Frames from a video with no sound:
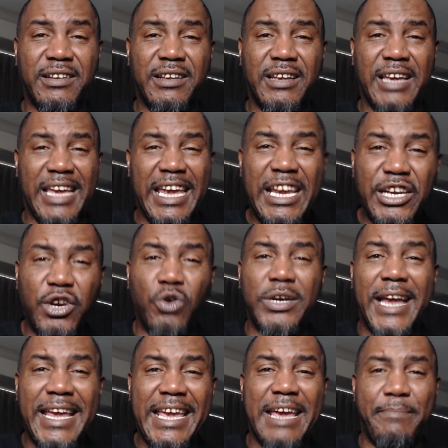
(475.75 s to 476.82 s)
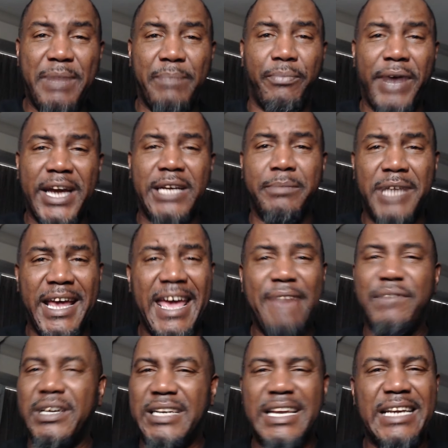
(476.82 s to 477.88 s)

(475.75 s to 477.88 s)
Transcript: He knew that he had been bringing them to Heavy D,